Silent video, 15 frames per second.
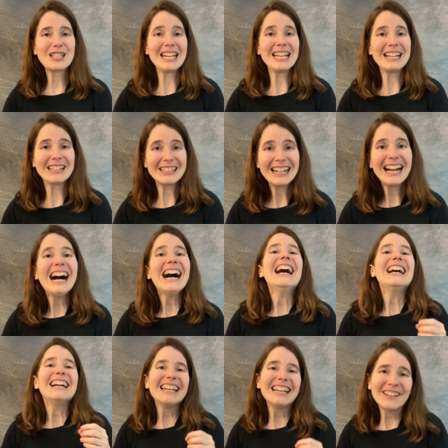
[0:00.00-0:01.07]
singer.
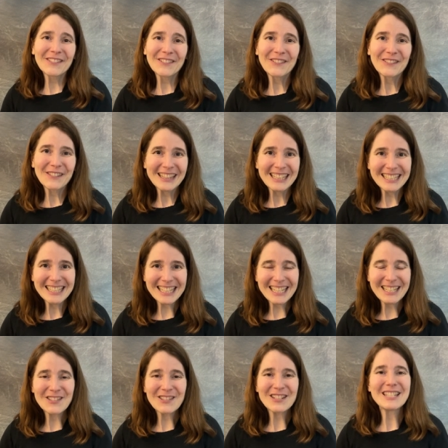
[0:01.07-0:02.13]
If this
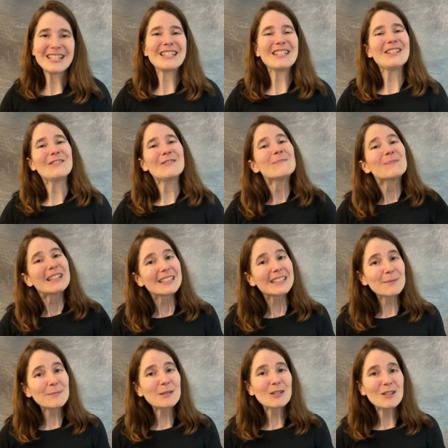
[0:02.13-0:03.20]
interests you,
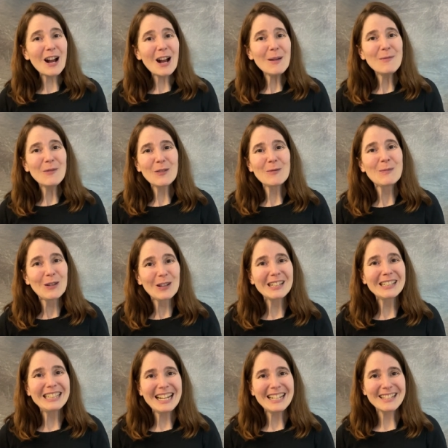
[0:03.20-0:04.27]
subscribe for
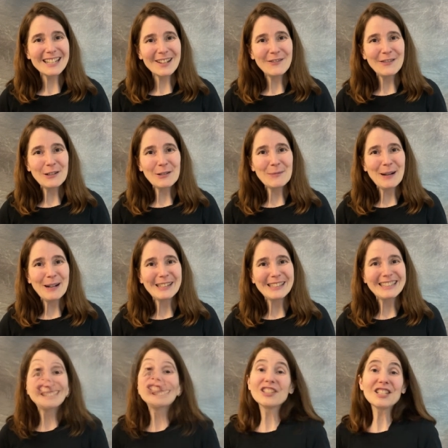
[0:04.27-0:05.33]
more classic fiddle
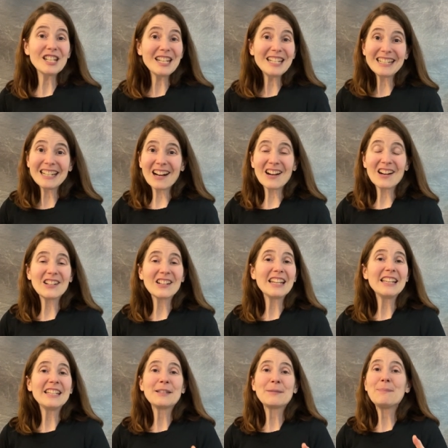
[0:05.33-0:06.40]
parts. Your Cheatin' Heart
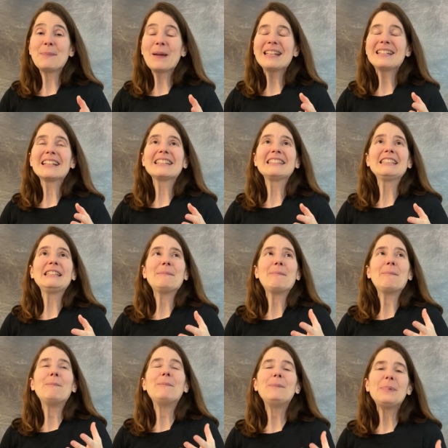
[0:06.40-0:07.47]
is
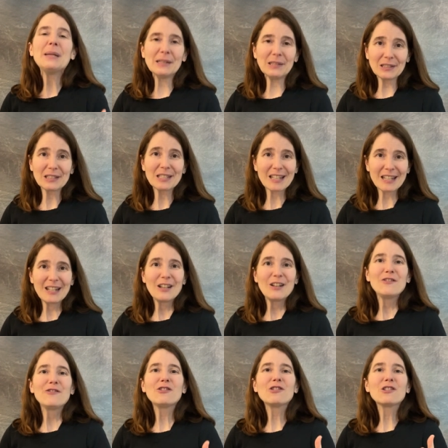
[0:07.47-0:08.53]
basically built
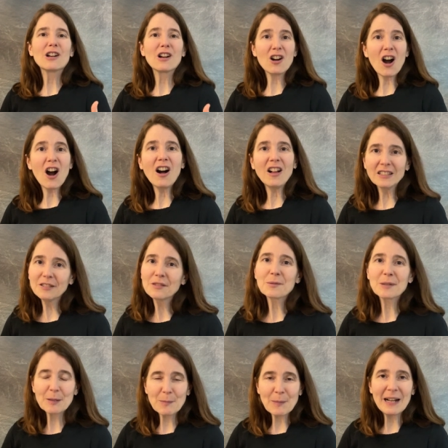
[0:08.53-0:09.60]
for a call and
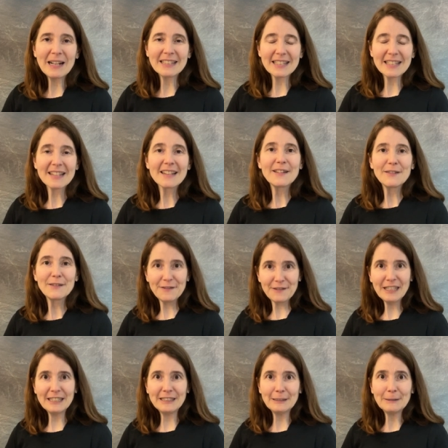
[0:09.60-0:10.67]
response
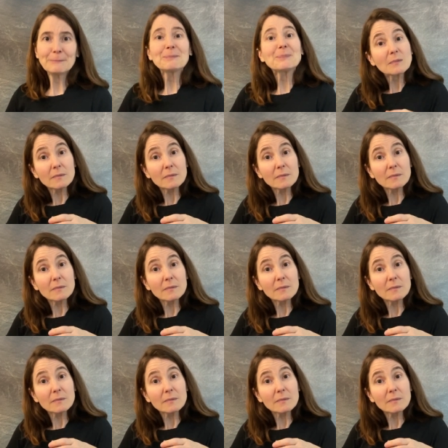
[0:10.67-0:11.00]
fill,